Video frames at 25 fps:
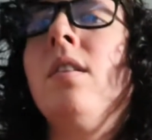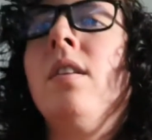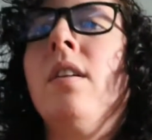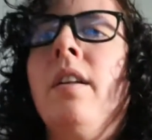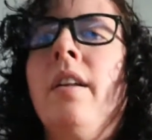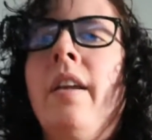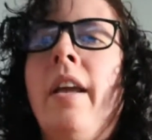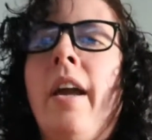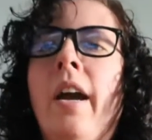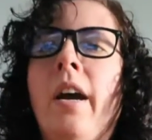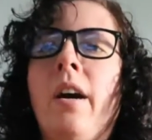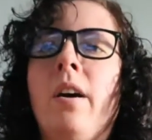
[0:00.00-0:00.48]

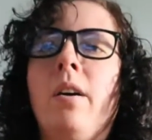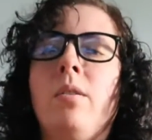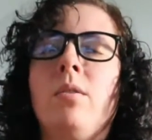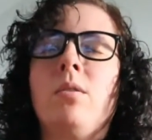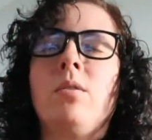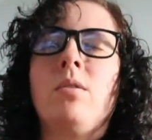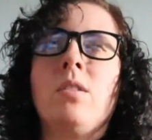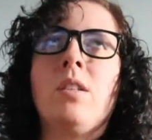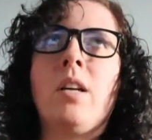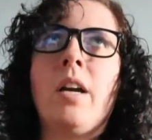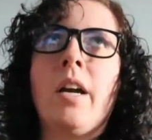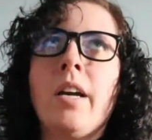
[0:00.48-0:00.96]
now,
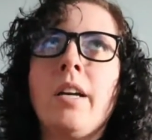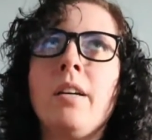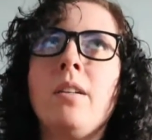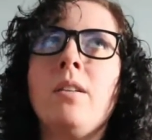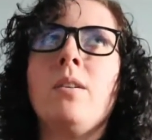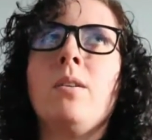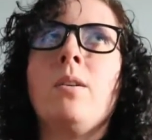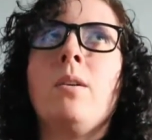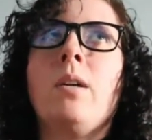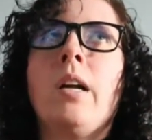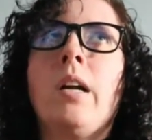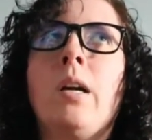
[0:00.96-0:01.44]

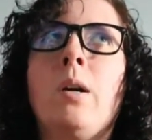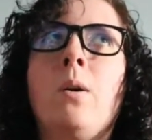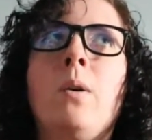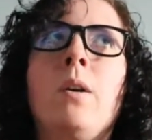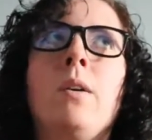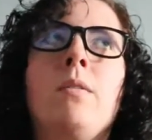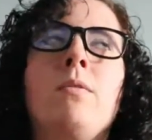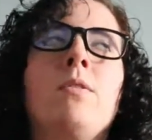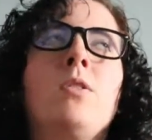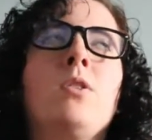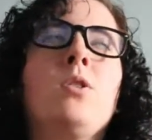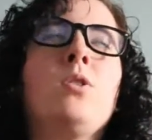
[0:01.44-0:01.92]
Skylar,
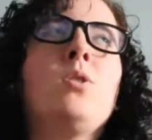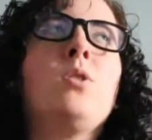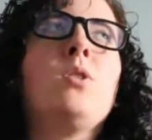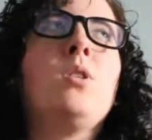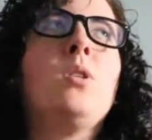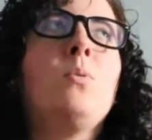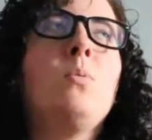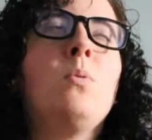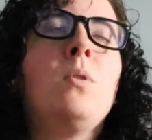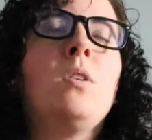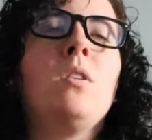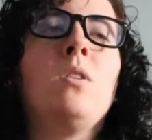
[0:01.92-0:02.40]
however,
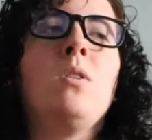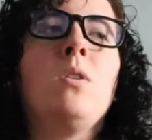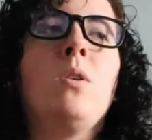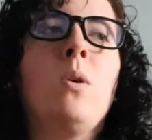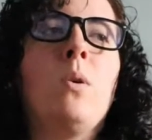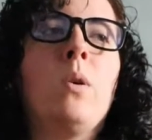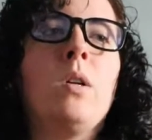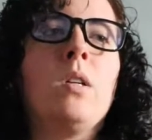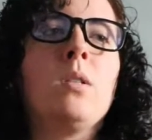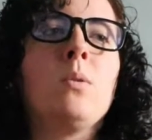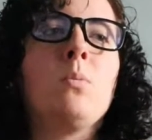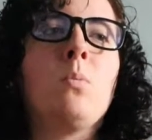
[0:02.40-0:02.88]
she wouldn't
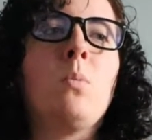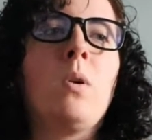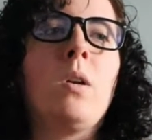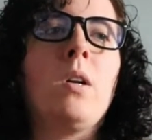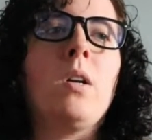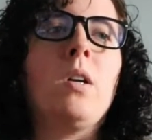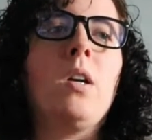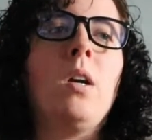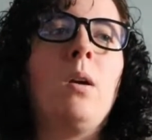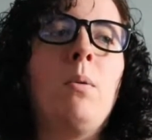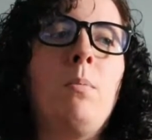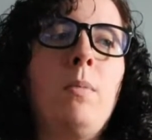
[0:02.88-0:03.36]
always
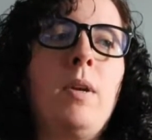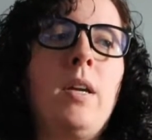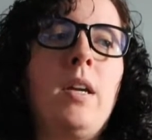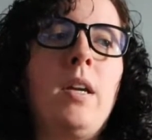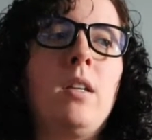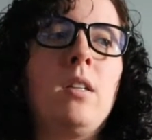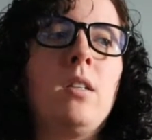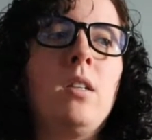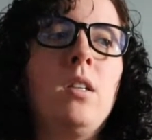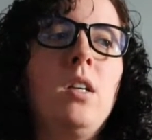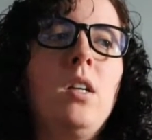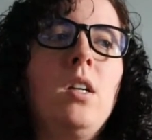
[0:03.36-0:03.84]
want to come
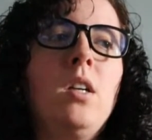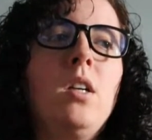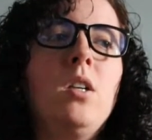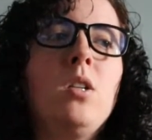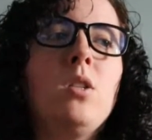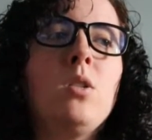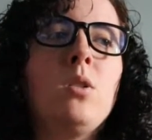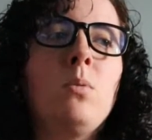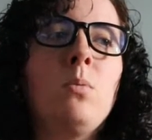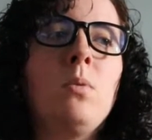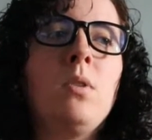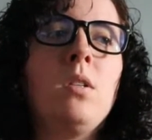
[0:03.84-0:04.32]
in.
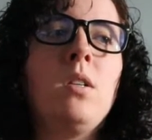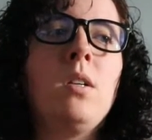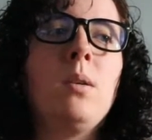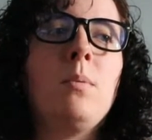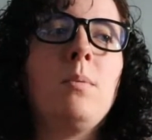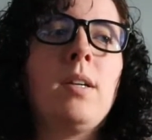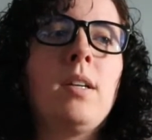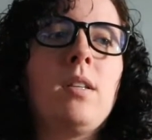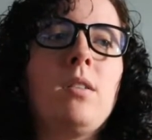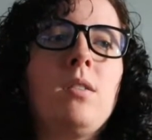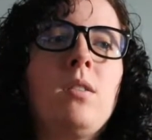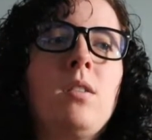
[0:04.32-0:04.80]
She would
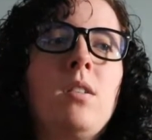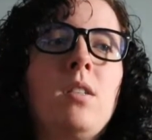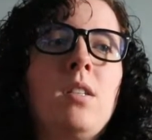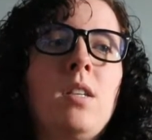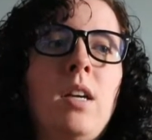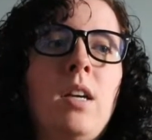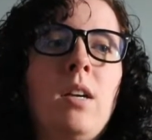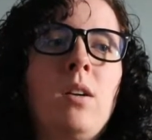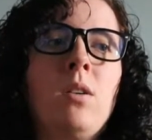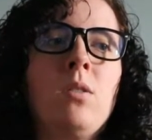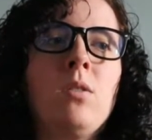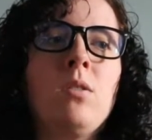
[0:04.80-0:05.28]
come
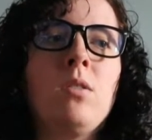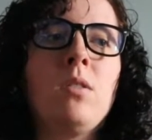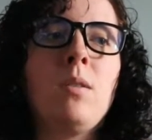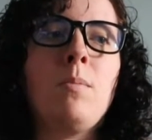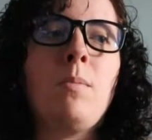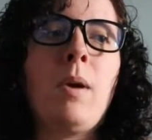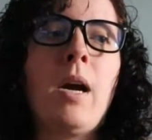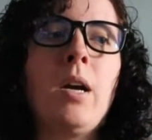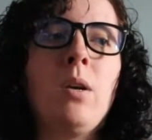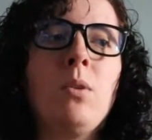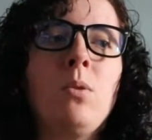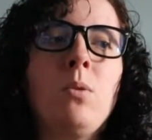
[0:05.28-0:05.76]
downstairs
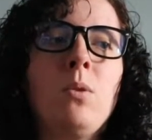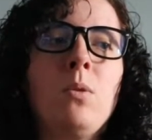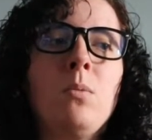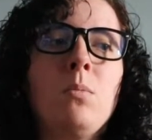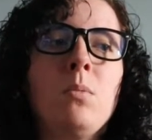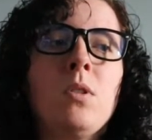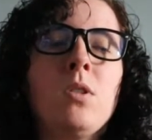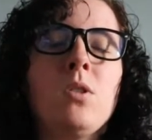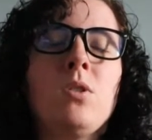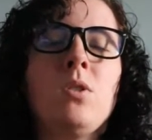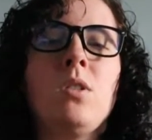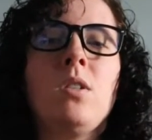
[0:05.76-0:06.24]
the
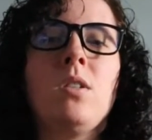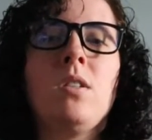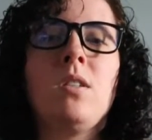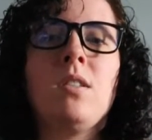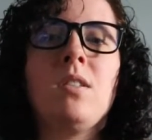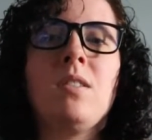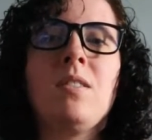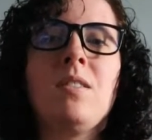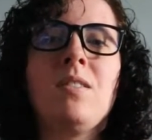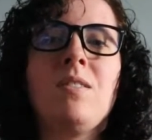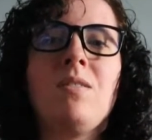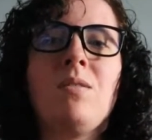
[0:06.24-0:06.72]
bathroom because
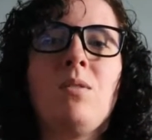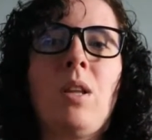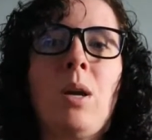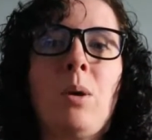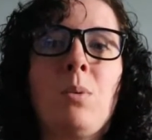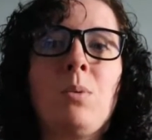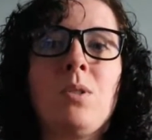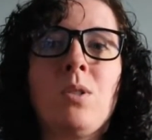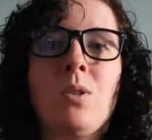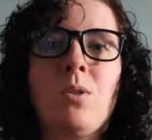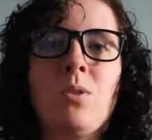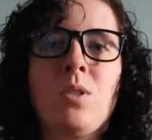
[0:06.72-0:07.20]
she's
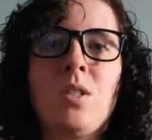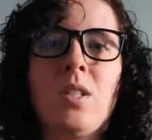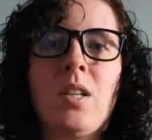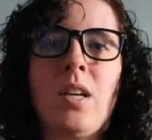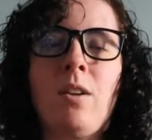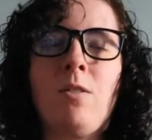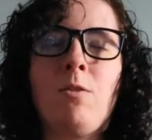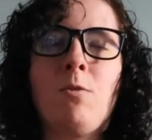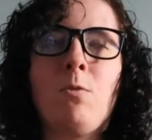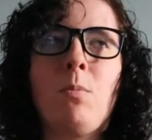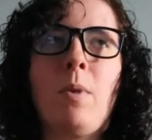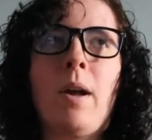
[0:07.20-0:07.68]
that was her
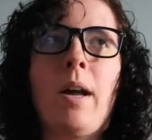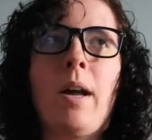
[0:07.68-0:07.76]
safe